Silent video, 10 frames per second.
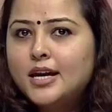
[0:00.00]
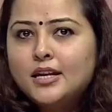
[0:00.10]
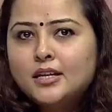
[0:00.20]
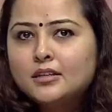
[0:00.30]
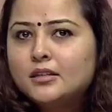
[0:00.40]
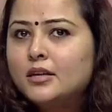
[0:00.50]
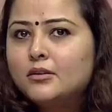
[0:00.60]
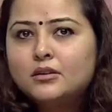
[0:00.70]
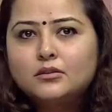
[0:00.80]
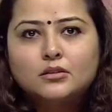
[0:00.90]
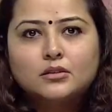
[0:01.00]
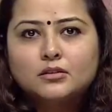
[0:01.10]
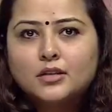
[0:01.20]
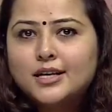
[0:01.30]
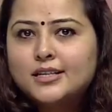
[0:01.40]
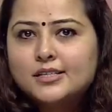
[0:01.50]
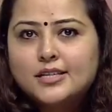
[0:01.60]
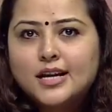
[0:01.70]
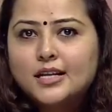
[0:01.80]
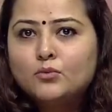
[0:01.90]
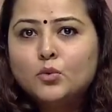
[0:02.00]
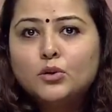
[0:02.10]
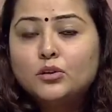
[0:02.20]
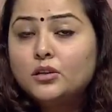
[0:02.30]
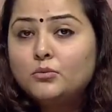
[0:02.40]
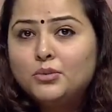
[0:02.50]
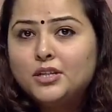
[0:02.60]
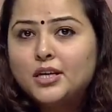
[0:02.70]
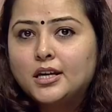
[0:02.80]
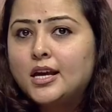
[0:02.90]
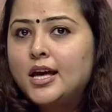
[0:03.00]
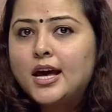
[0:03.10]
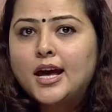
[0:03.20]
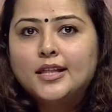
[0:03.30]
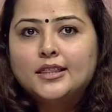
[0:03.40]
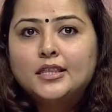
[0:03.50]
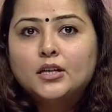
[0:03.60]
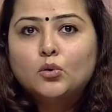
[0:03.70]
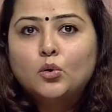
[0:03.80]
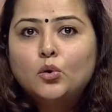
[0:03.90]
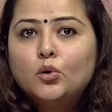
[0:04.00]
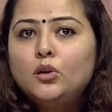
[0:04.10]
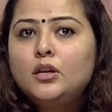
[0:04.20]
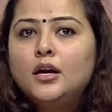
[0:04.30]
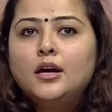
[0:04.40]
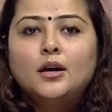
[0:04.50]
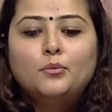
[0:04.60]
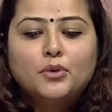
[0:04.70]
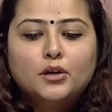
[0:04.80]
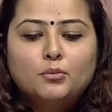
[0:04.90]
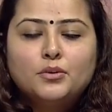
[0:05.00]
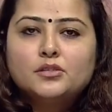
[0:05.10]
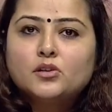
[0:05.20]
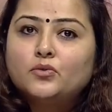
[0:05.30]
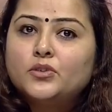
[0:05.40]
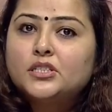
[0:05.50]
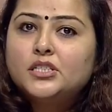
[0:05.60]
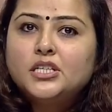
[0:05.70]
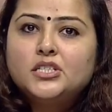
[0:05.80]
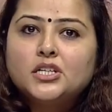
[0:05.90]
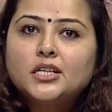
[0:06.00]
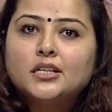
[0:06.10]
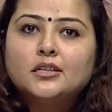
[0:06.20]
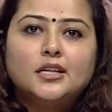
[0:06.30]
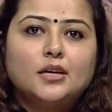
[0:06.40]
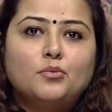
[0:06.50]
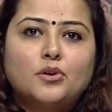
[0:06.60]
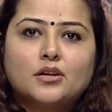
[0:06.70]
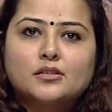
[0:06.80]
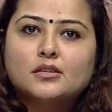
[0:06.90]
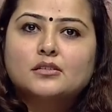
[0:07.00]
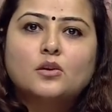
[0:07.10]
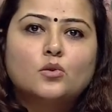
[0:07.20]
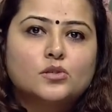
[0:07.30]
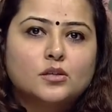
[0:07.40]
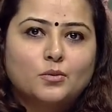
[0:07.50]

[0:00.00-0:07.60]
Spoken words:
then the understanding wouldn't be there and the whole purpose of the teaching learning process goes